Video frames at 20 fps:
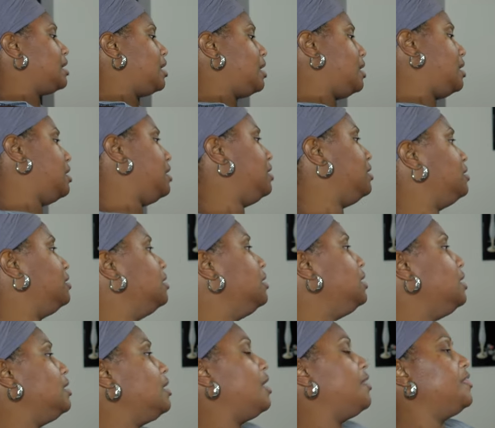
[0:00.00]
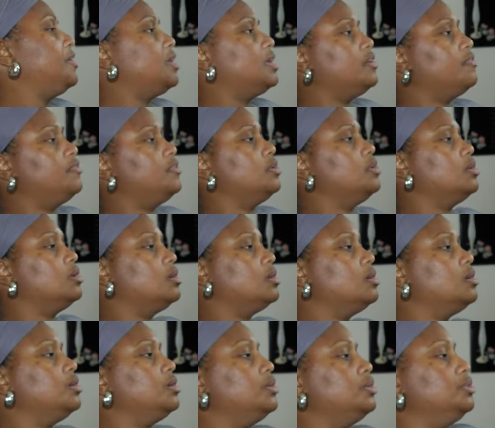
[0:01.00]
And I think if you're
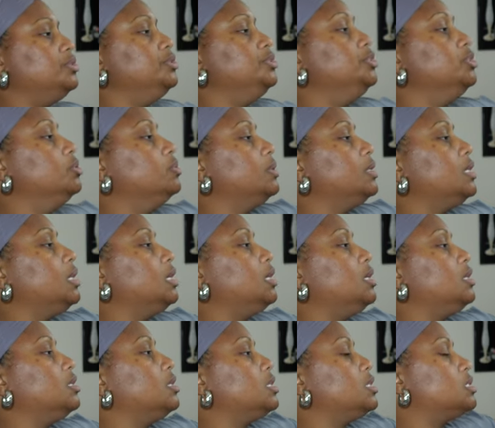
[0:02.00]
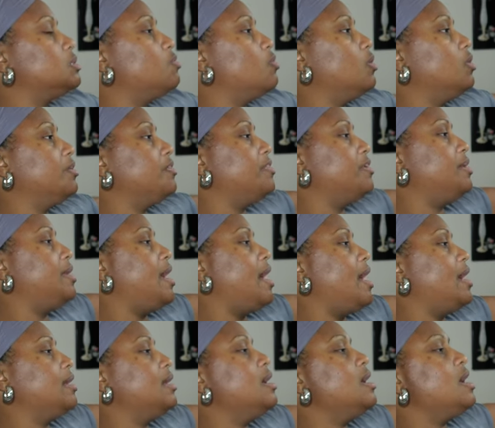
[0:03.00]
doing anything smaller than
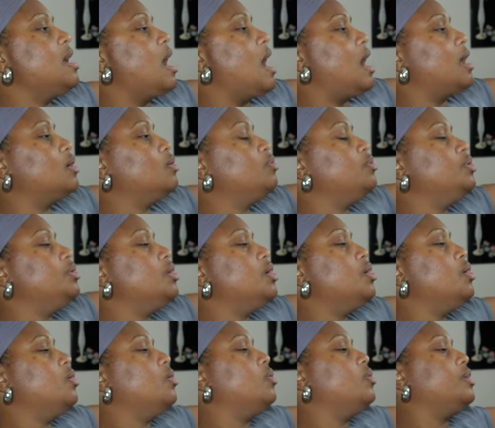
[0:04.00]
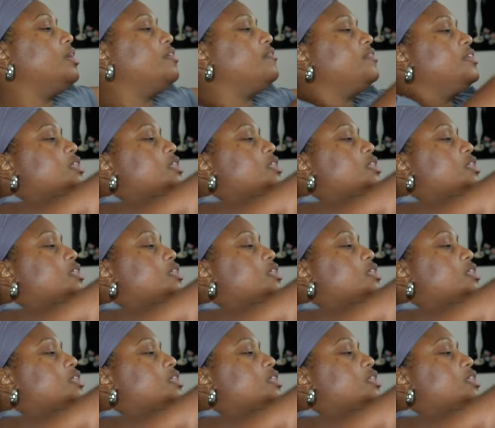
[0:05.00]
that, I don't know if